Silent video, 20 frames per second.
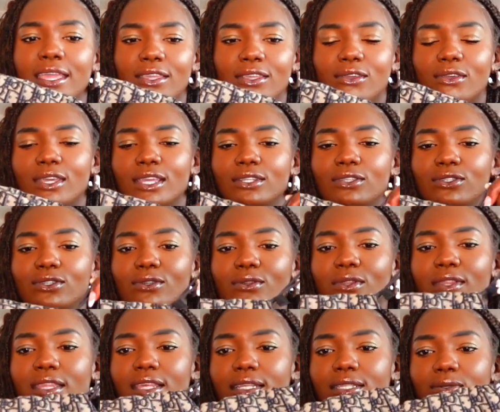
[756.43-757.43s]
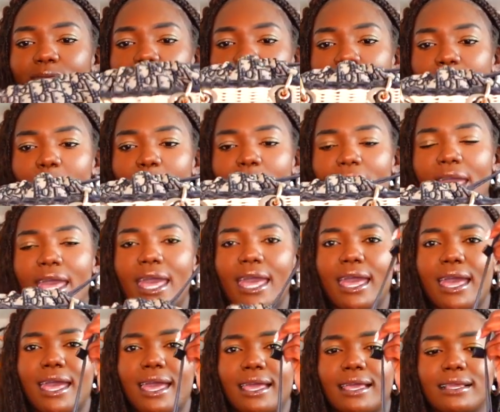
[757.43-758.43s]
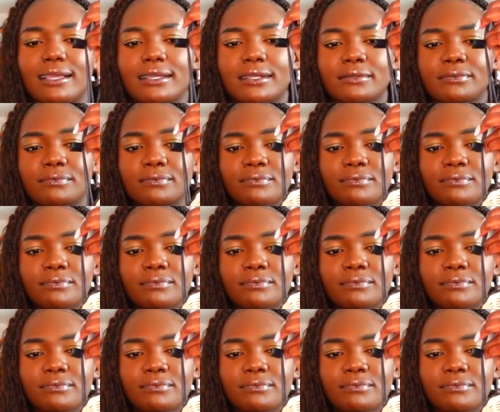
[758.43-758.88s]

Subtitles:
You can do this with the bag.